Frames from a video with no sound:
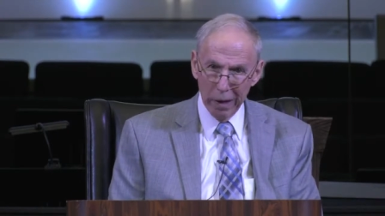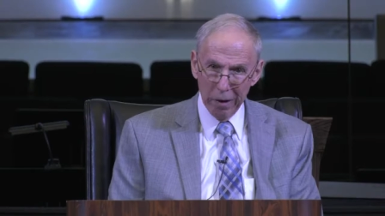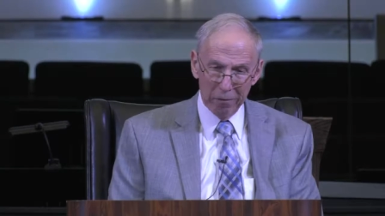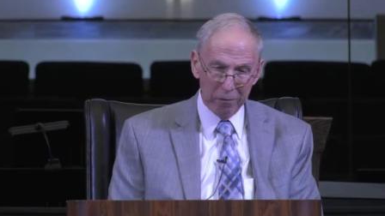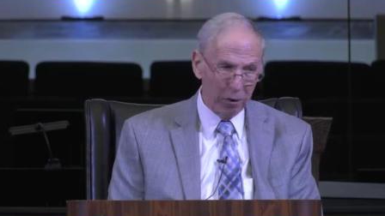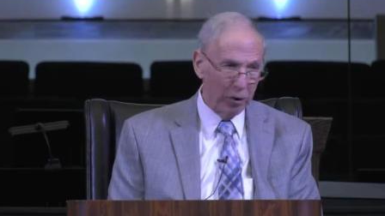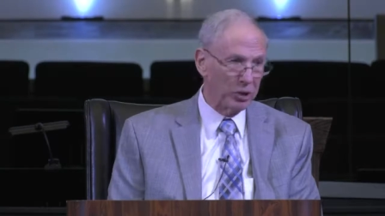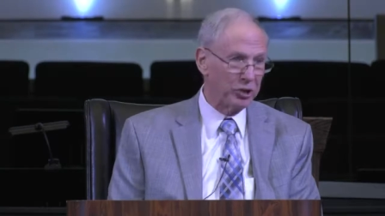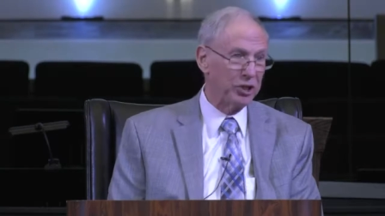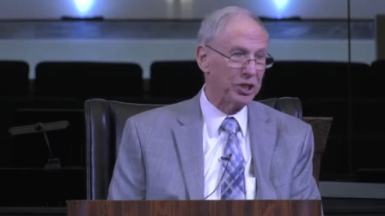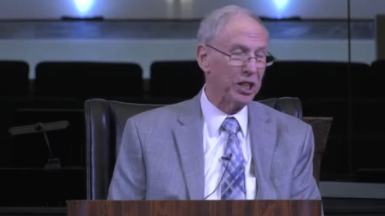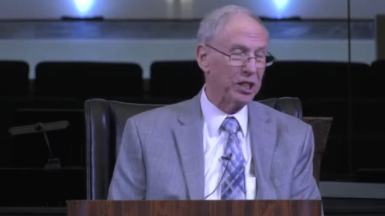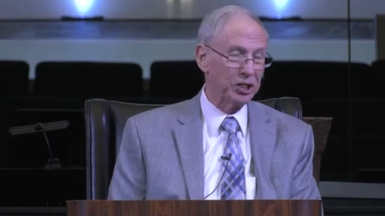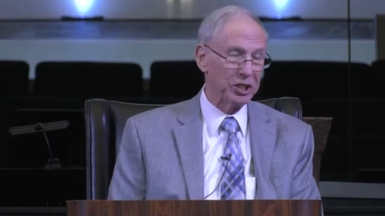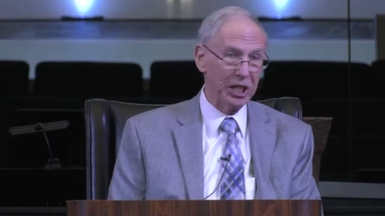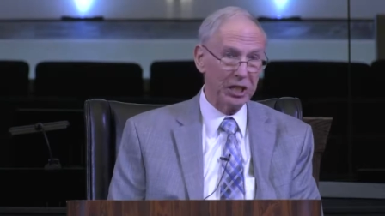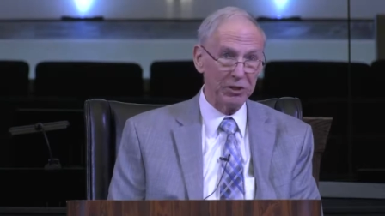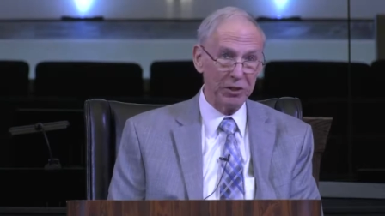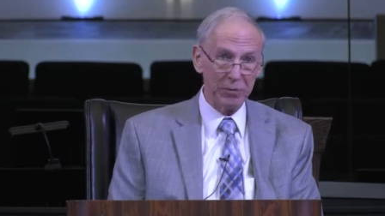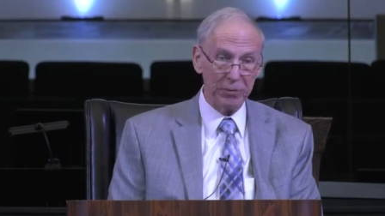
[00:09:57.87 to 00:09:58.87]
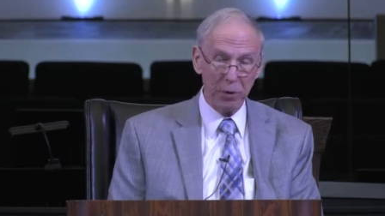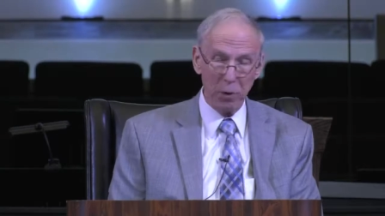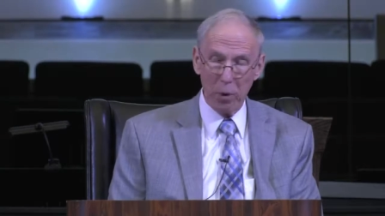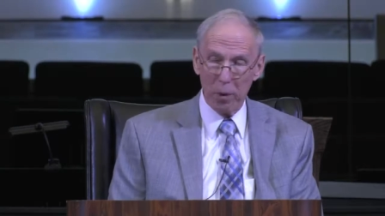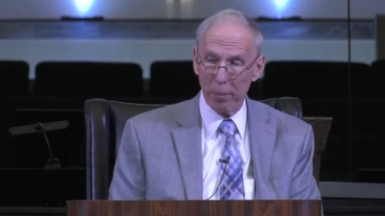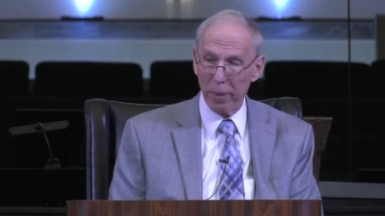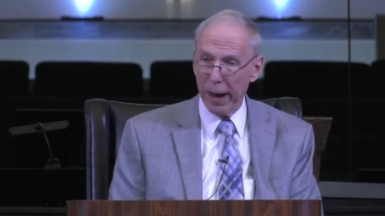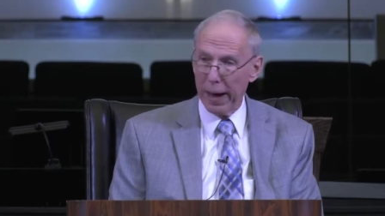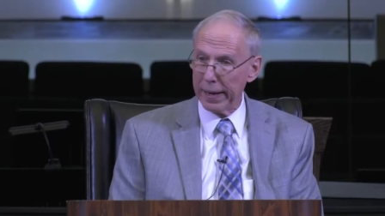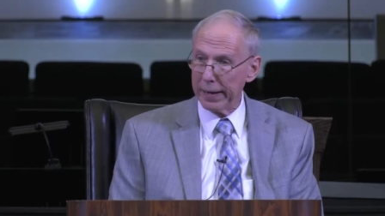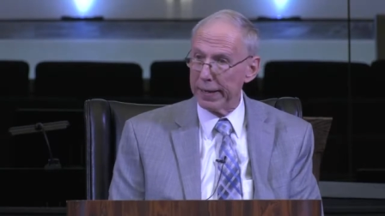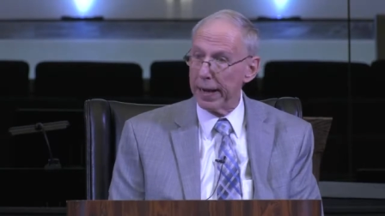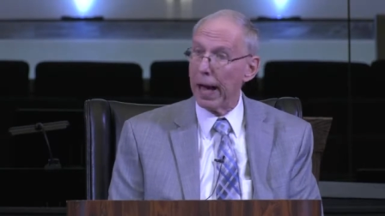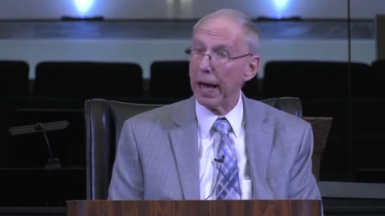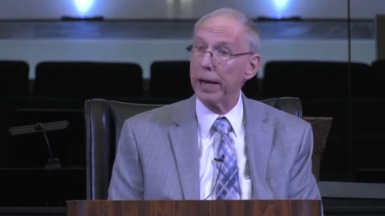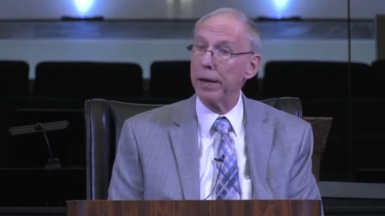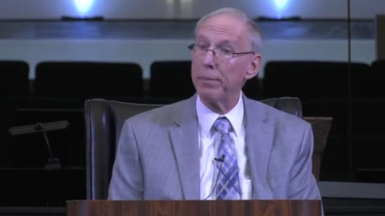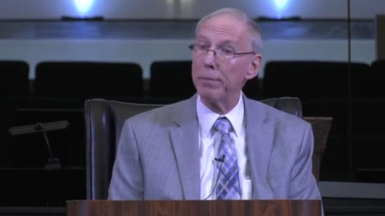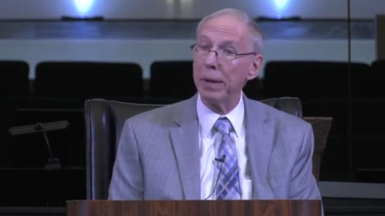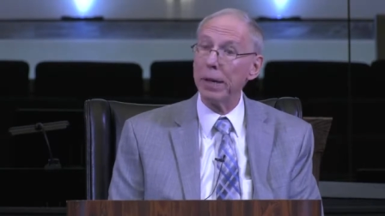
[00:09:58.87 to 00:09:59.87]
Verse six says, if you abide
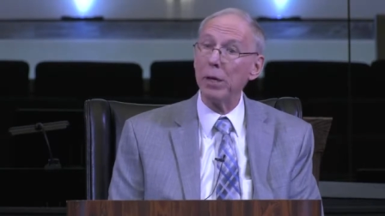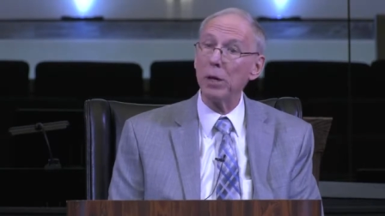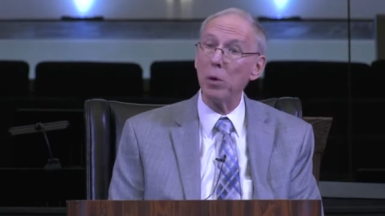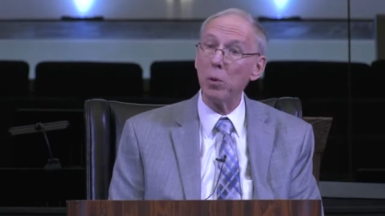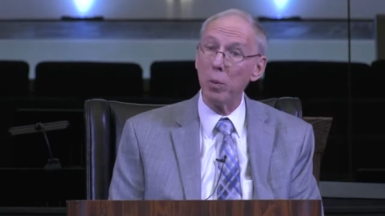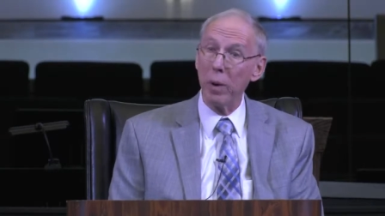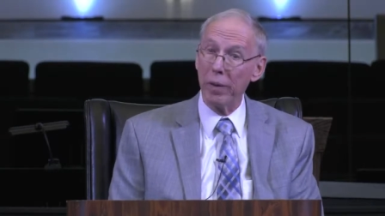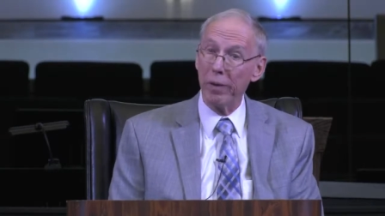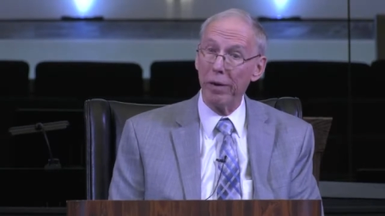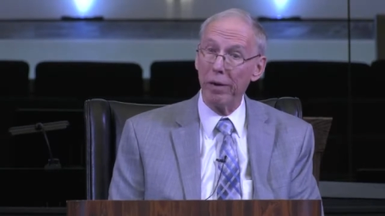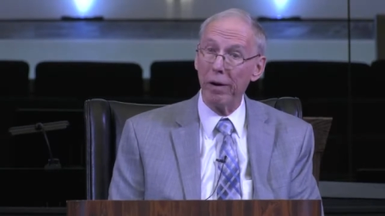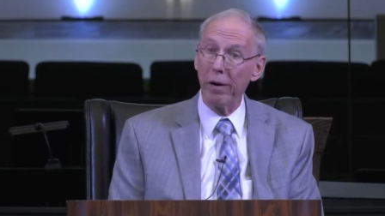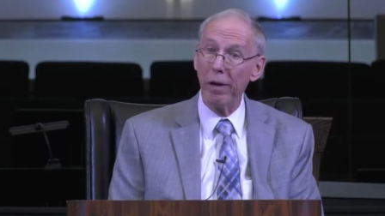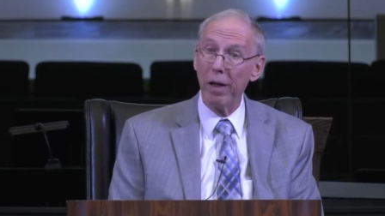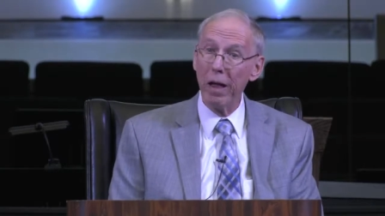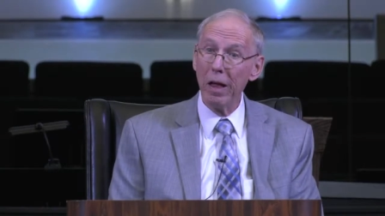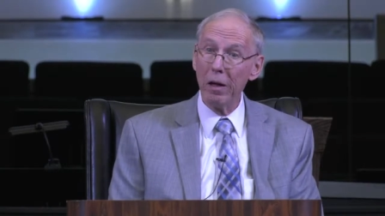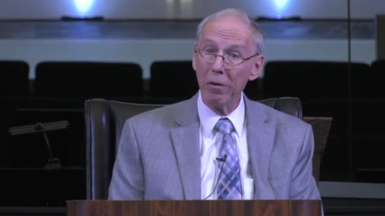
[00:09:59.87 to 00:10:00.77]
not in me, you wither.